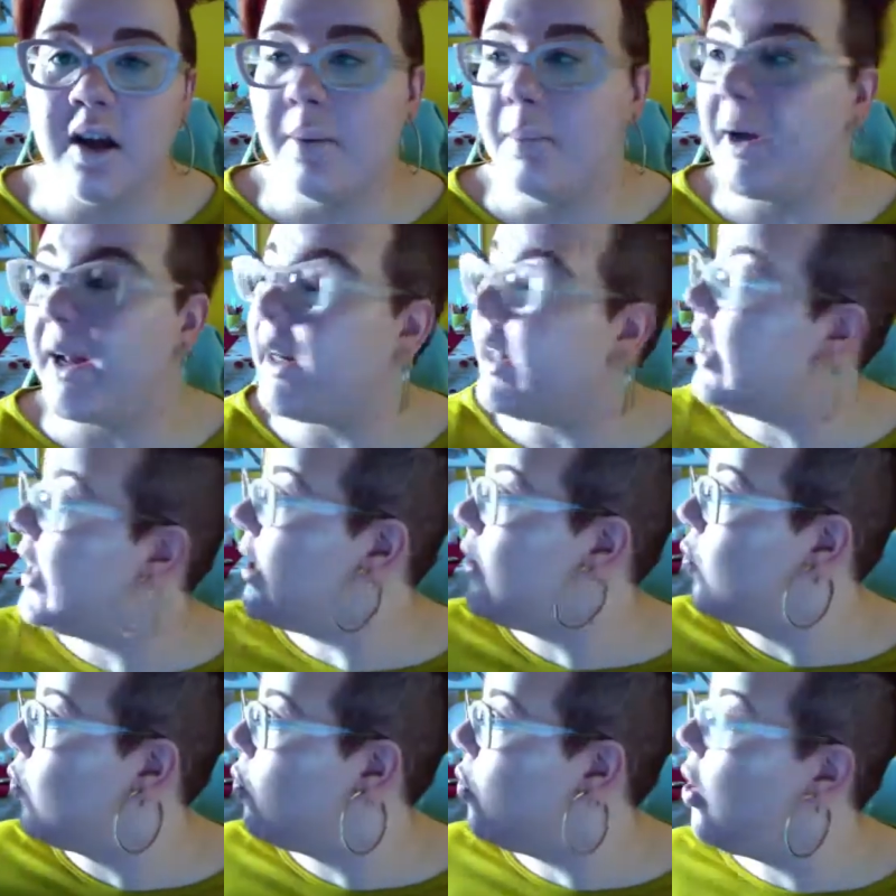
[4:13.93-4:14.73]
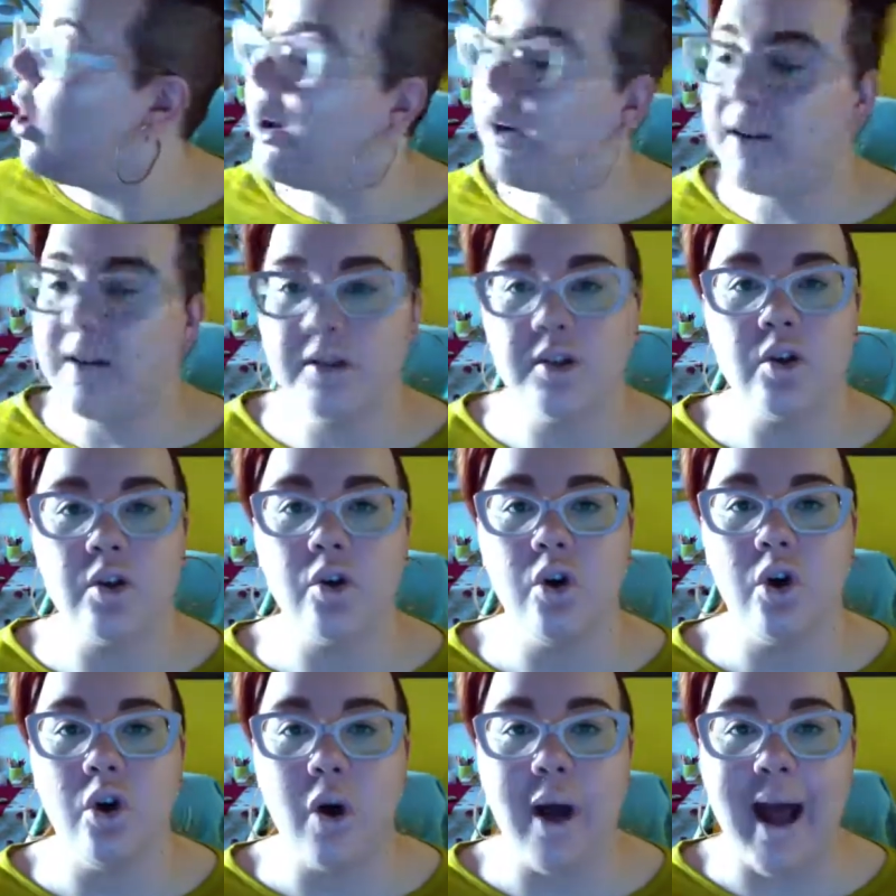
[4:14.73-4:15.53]
But he wanted to
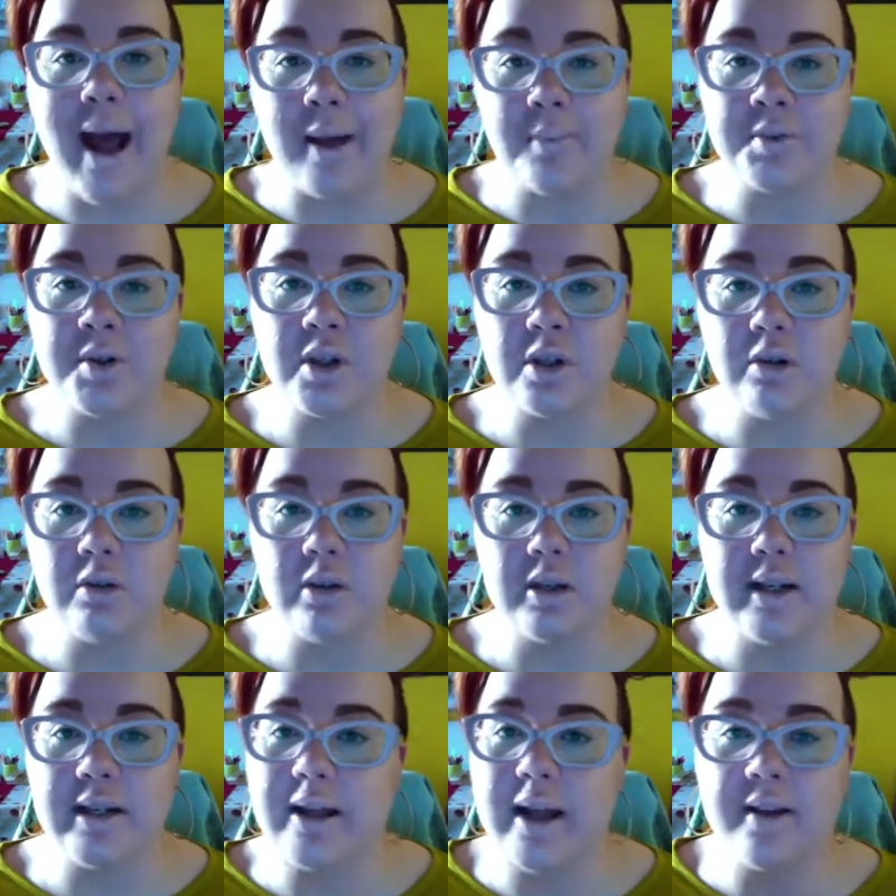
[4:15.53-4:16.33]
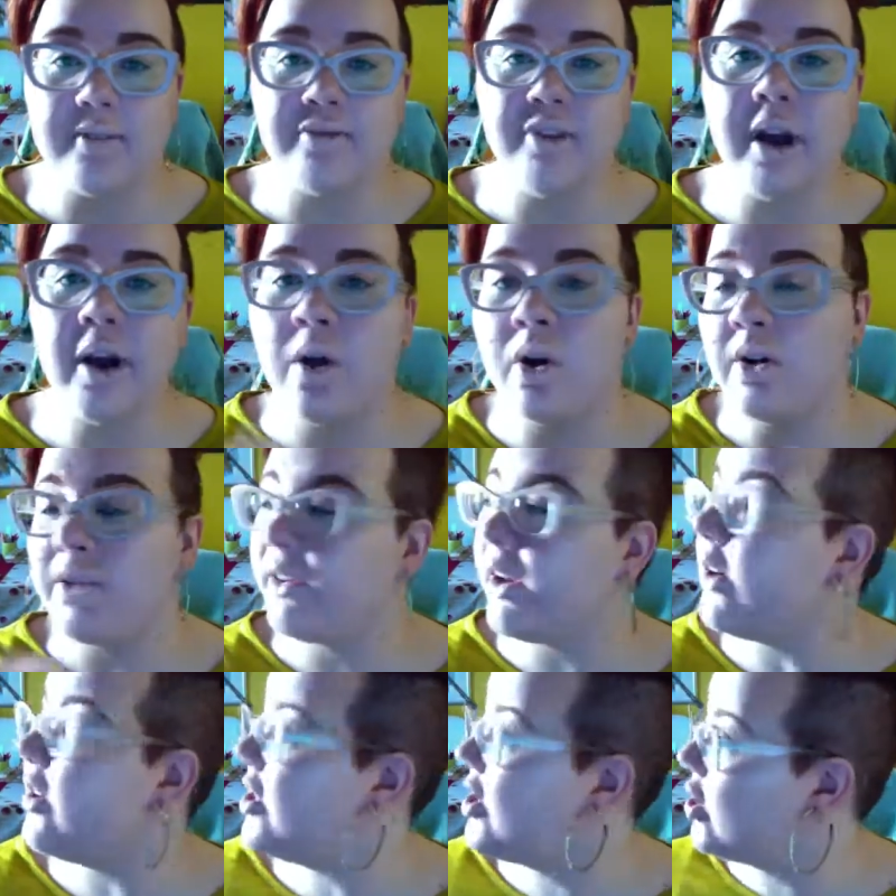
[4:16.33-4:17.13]
go absolutely, like
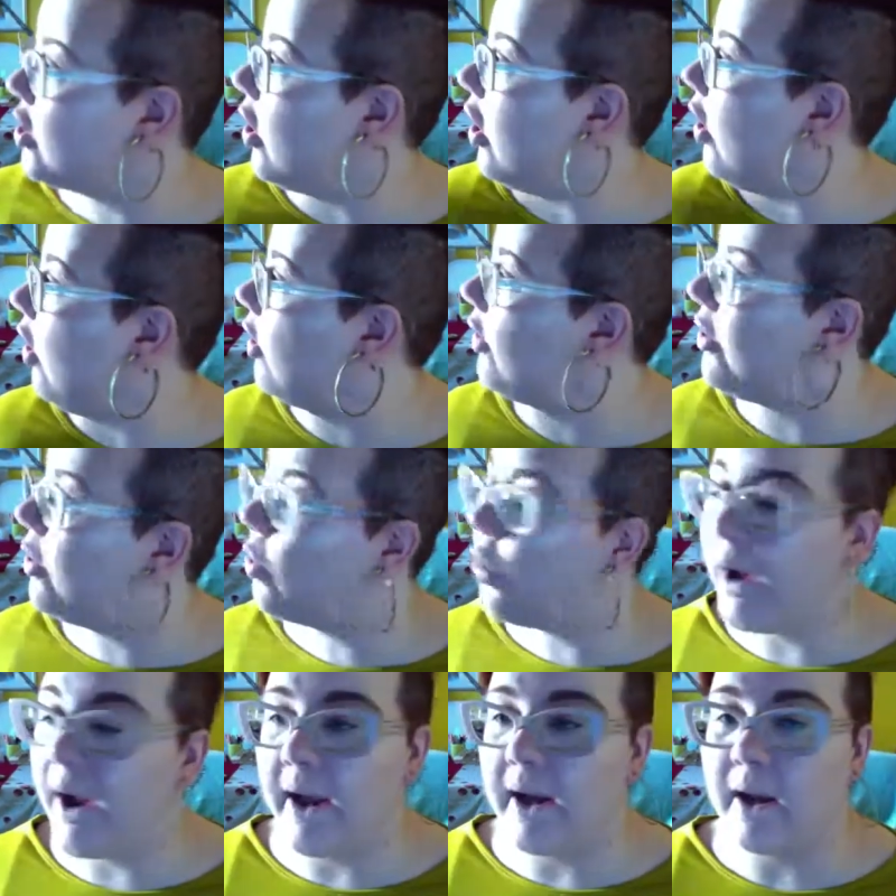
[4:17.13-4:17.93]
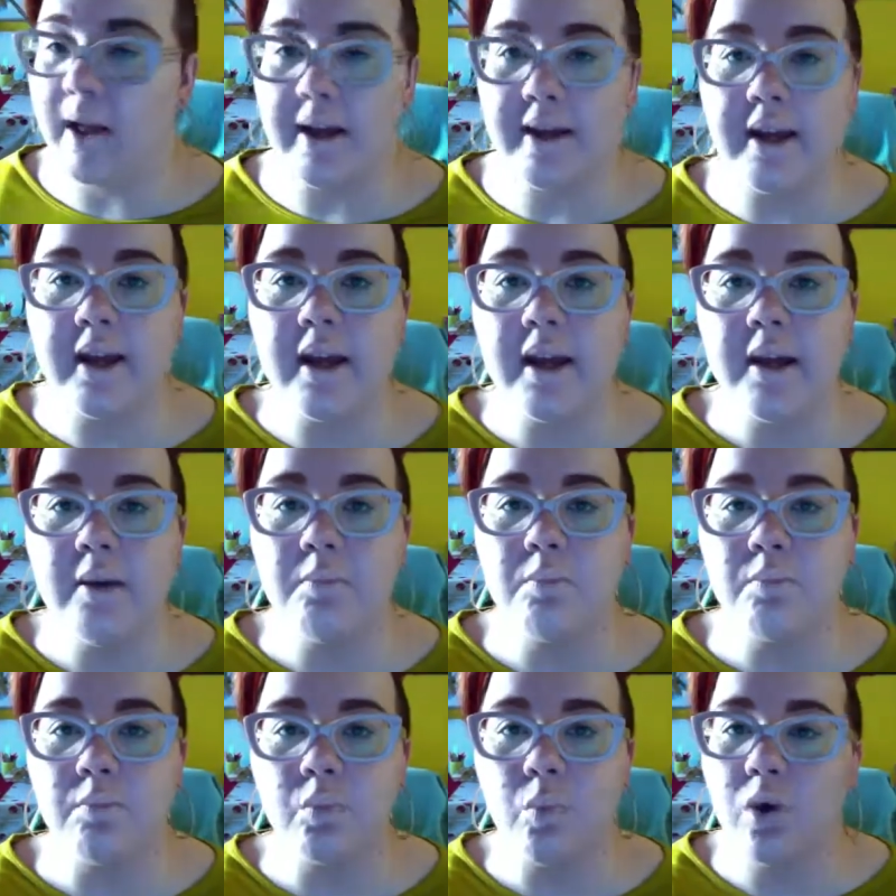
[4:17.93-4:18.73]
there is no other way. Like, he
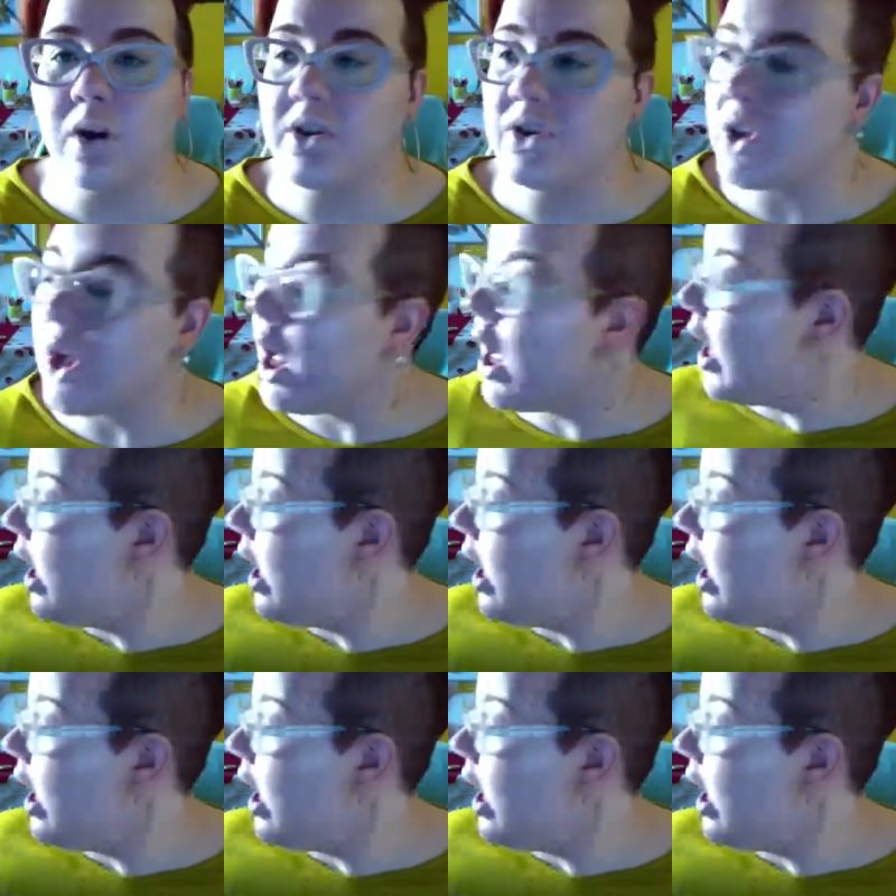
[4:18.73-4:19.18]
was